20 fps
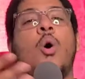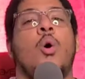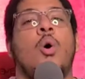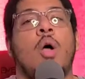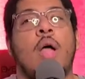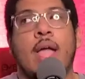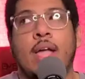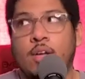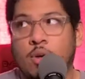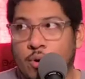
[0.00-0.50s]

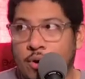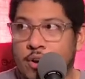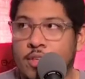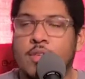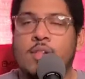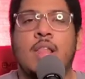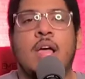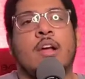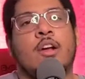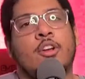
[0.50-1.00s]
and go to another
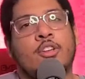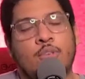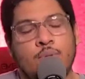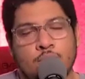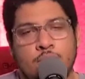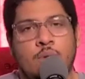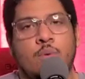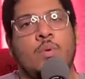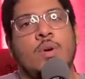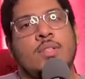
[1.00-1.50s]
locker,
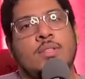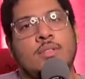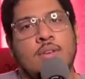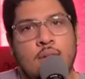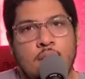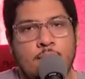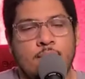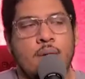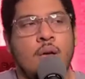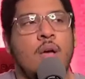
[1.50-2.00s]
use it one
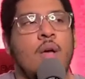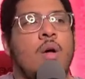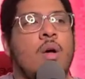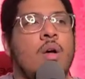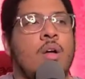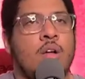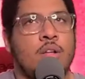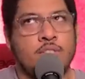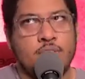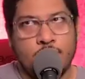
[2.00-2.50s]
time,
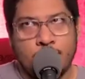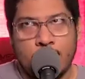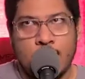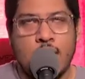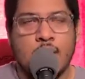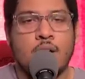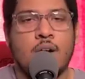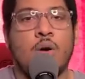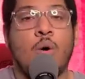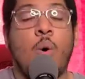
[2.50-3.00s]
a different locker,